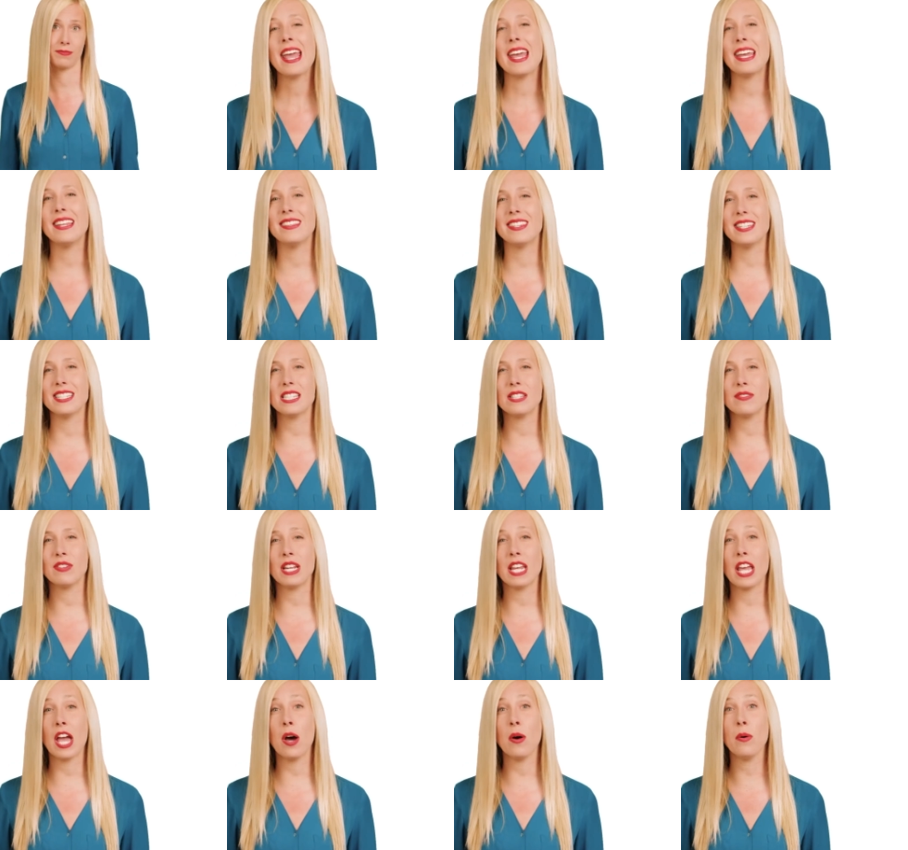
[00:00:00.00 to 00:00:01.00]
In this
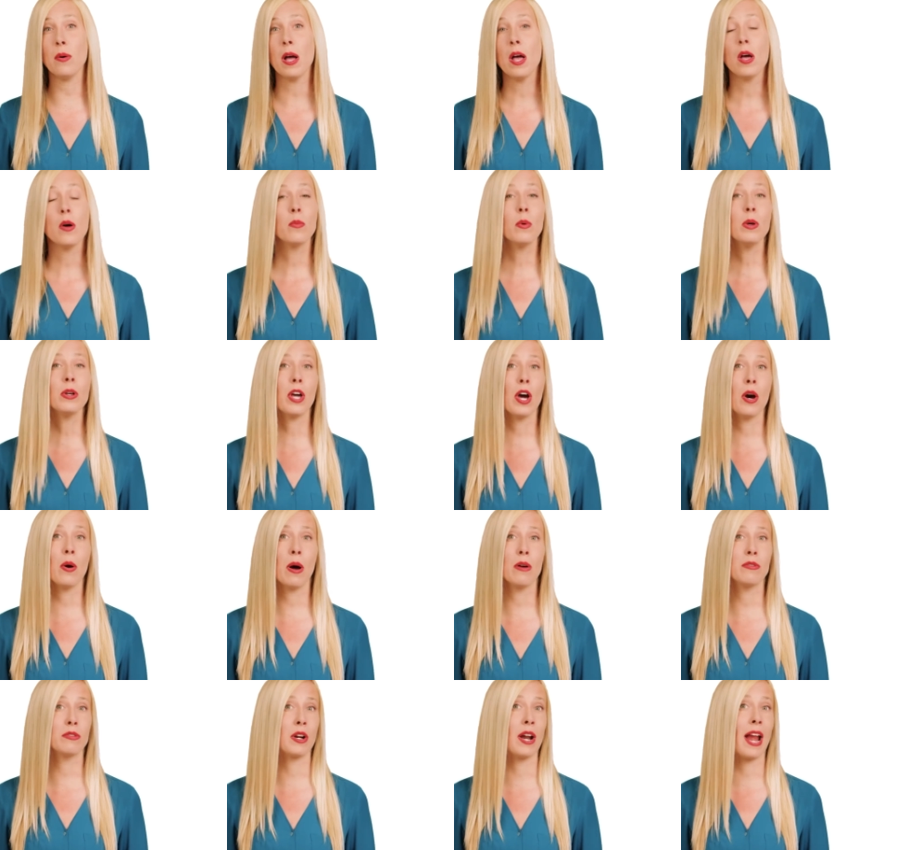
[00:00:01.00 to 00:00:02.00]
video, we'll go
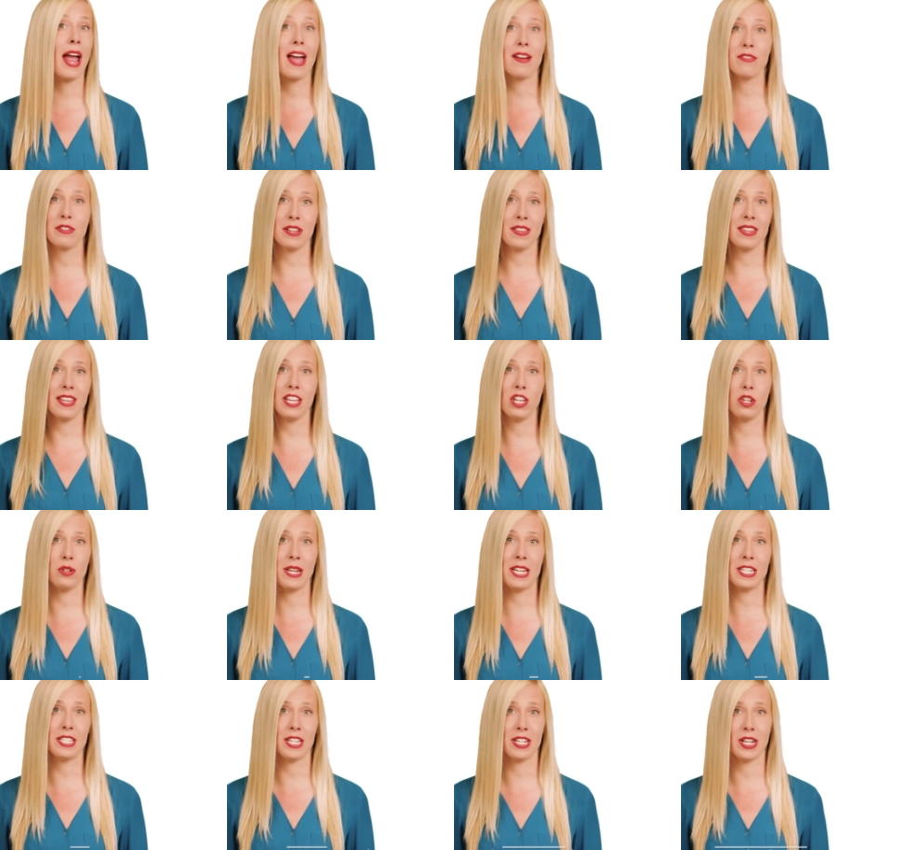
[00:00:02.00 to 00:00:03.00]
over everything you
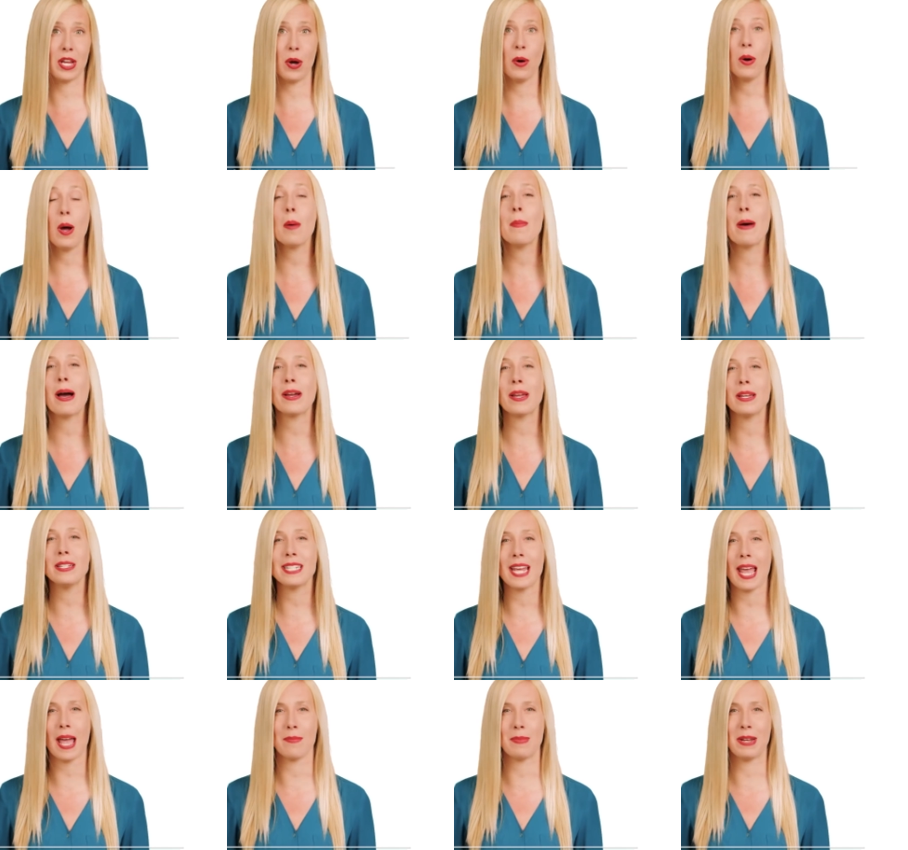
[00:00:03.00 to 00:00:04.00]
need to know about
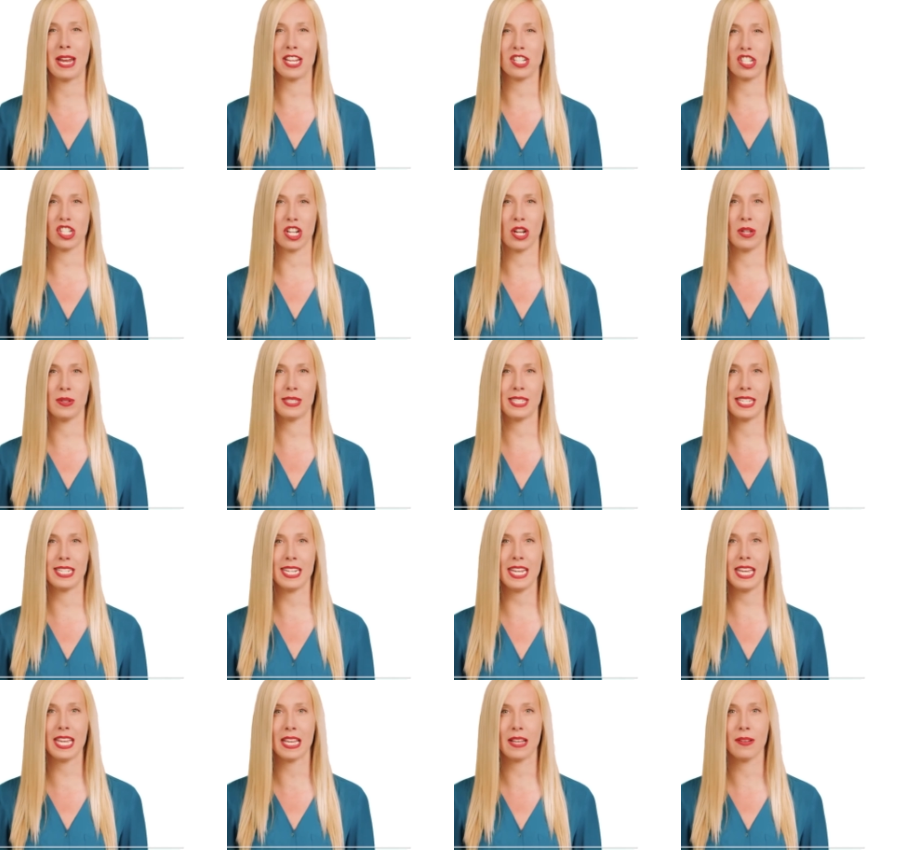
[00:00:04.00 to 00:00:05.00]
Contamination
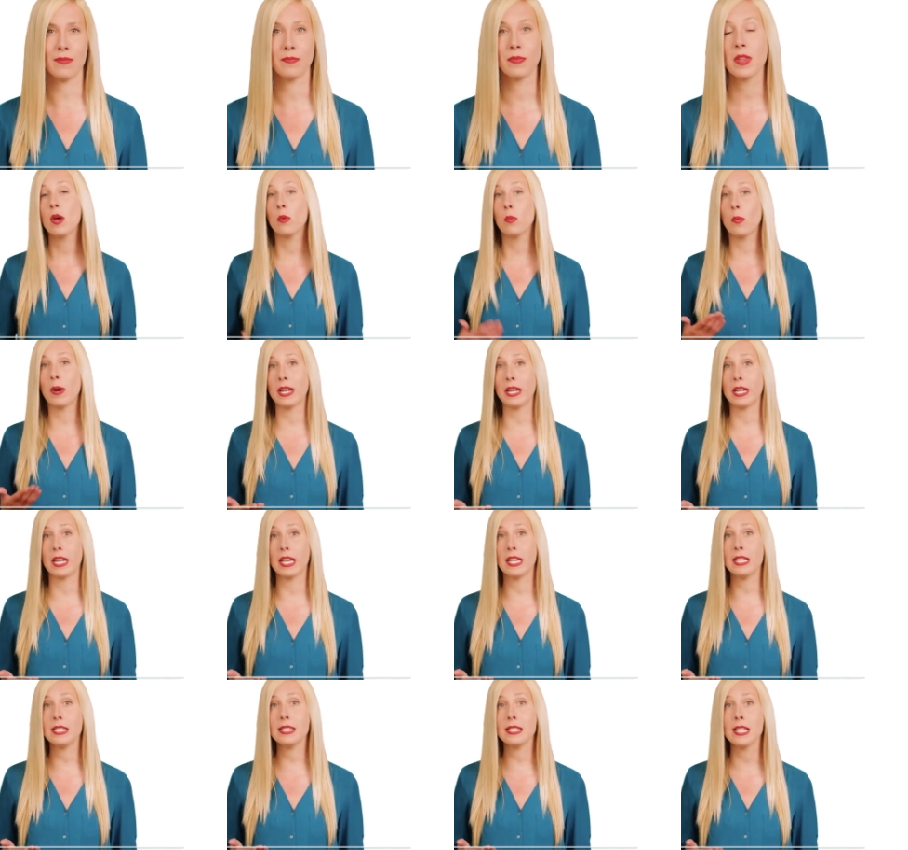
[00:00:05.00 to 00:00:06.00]
OCD, what it
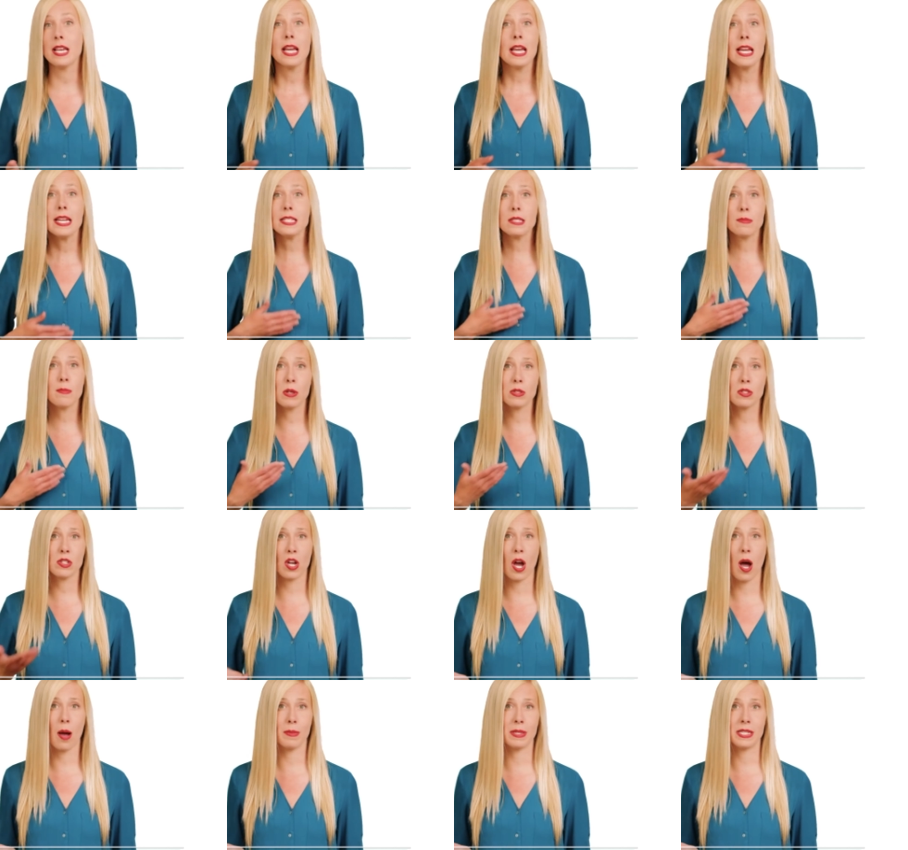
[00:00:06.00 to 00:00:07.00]
is, its most
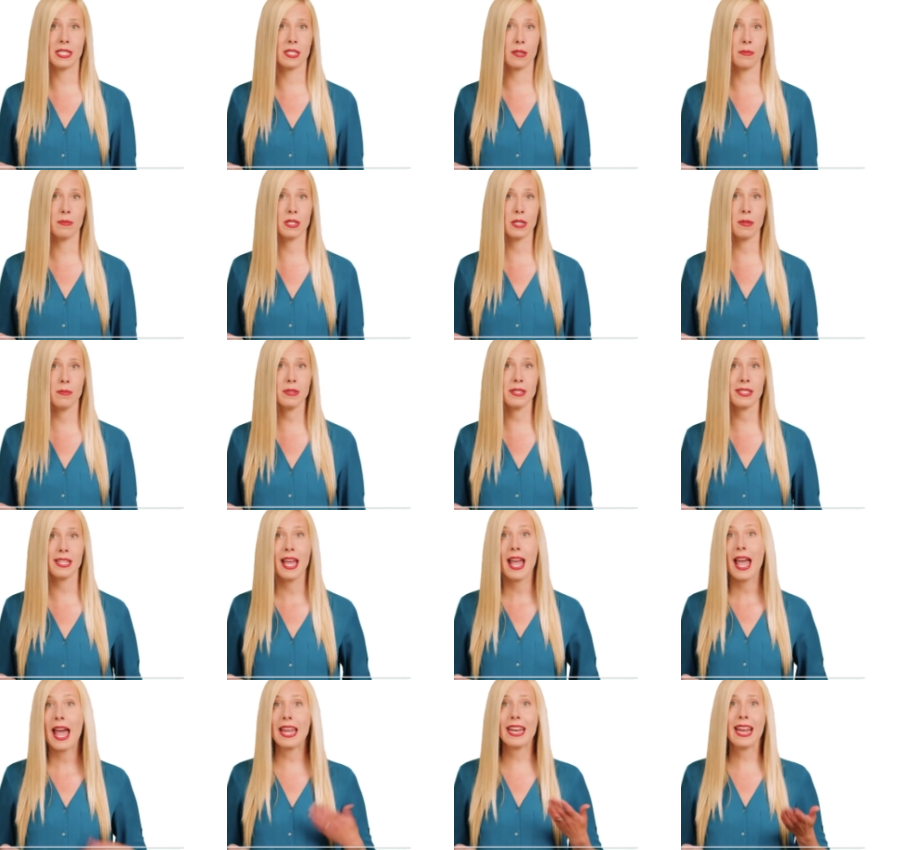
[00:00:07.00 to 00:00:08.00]
common symptoms,
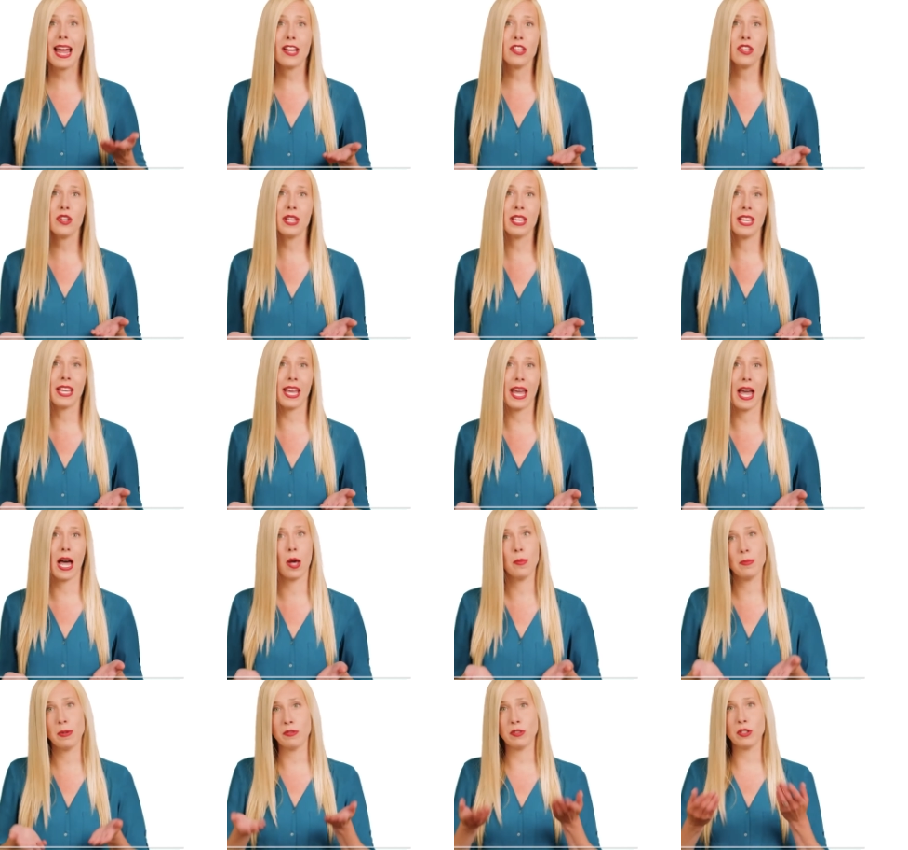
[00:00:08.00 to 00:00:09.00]
and how you can get
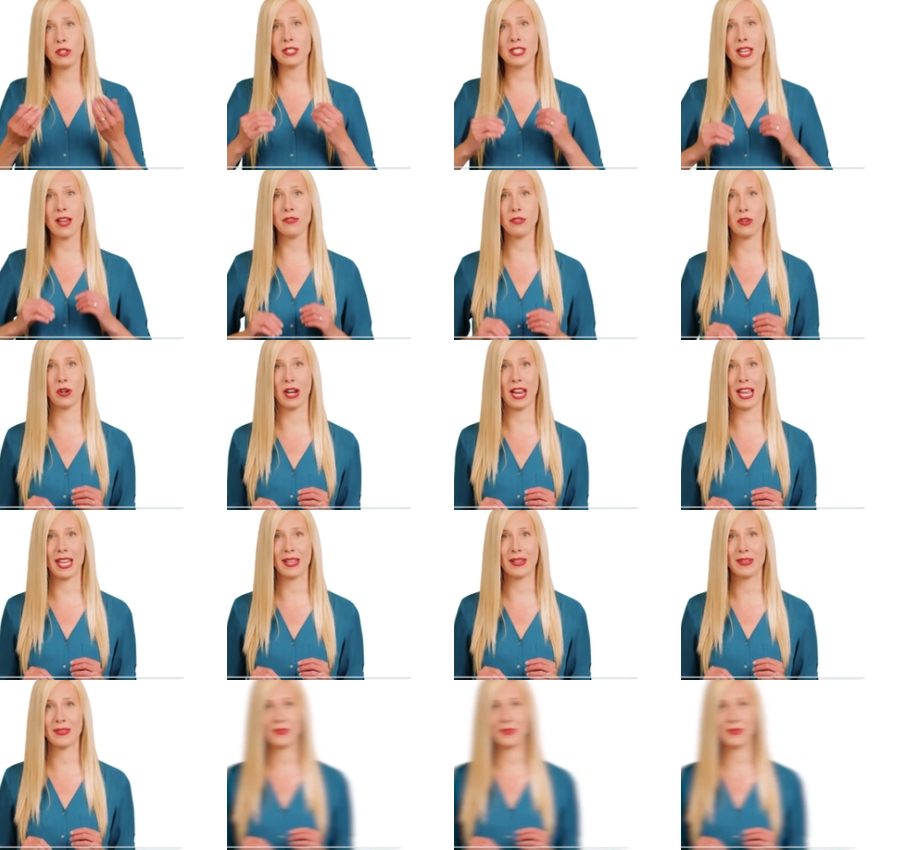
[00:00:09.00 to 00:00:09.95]
help if you're suffering.